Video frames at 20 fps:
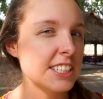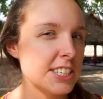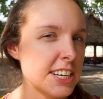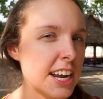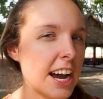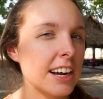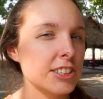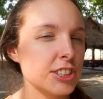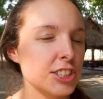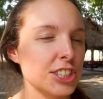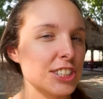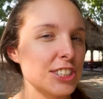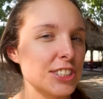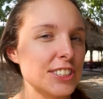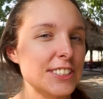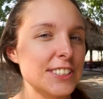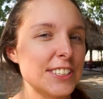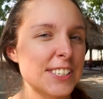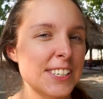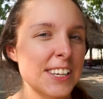
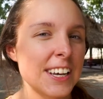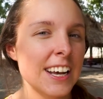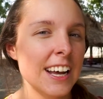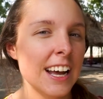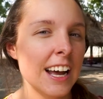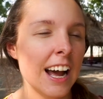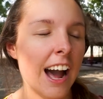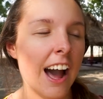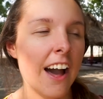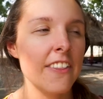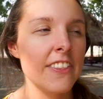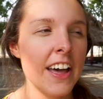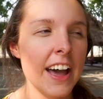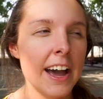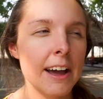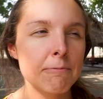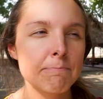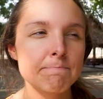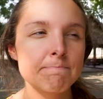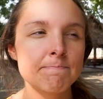statues. And
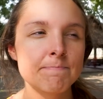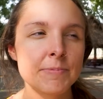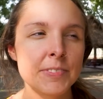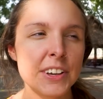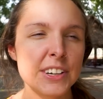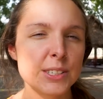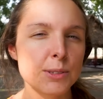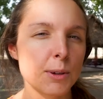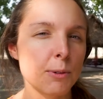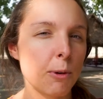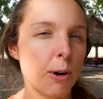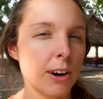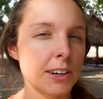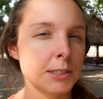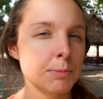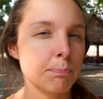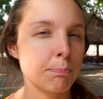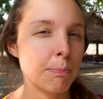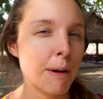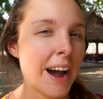then, as we
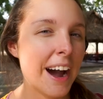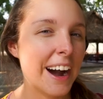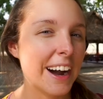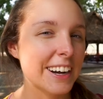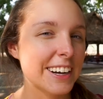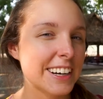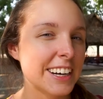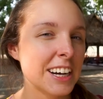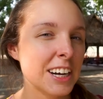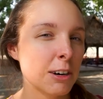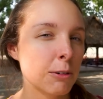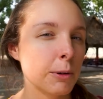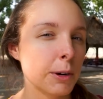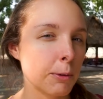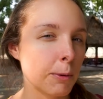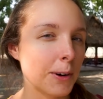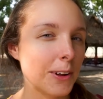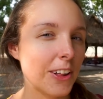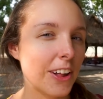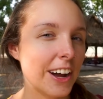walked back, we
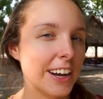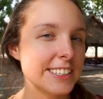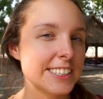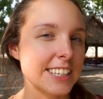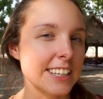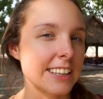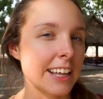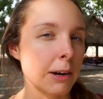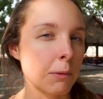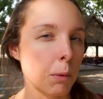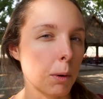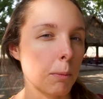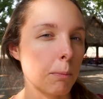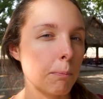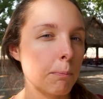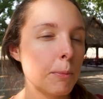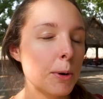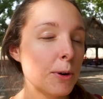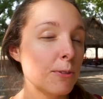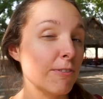realized that they were
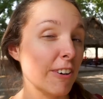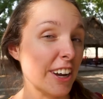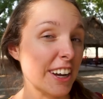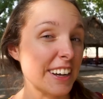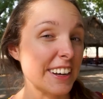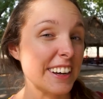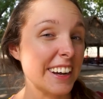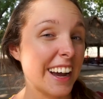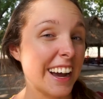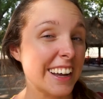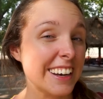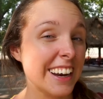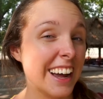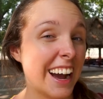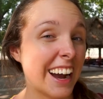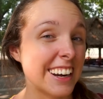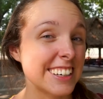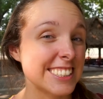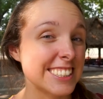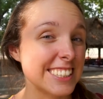moving, and
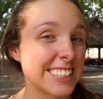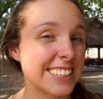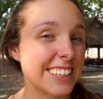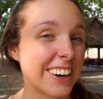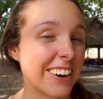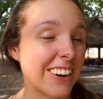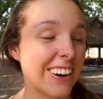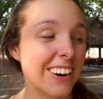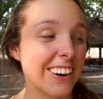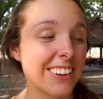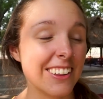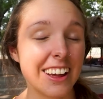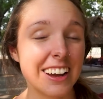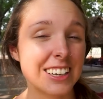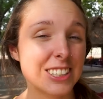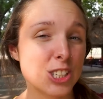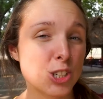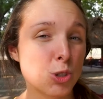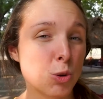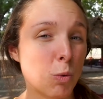actually there are
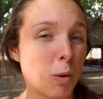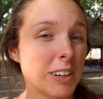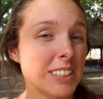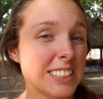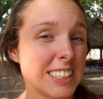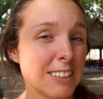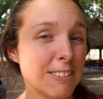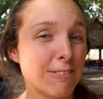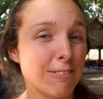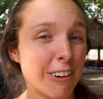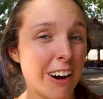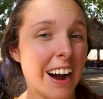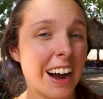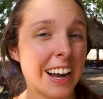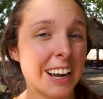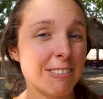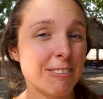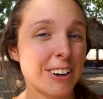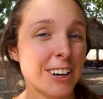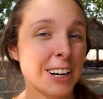like
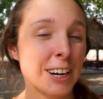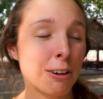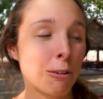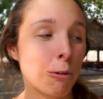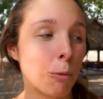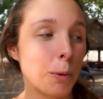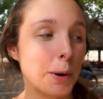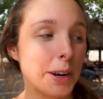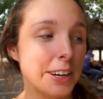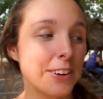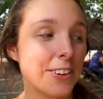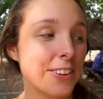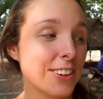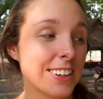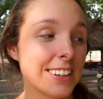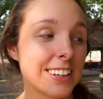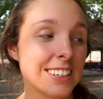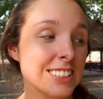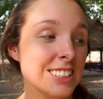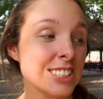25 real
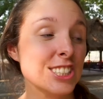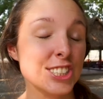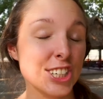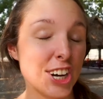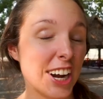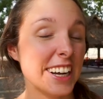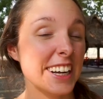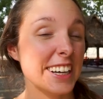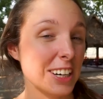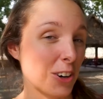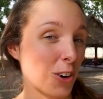giant